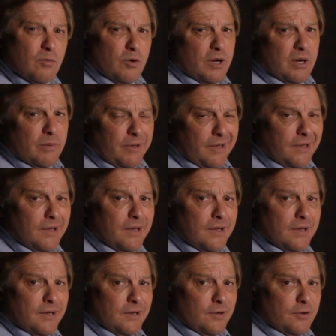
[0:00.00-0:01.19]
we're going to be
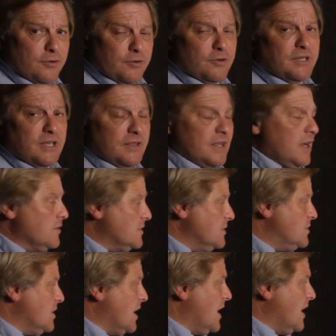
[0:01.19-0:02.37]
13,000
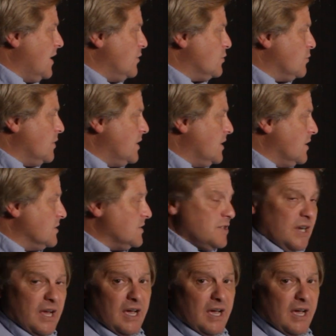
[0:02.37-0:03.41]
shy or 20,000 shy.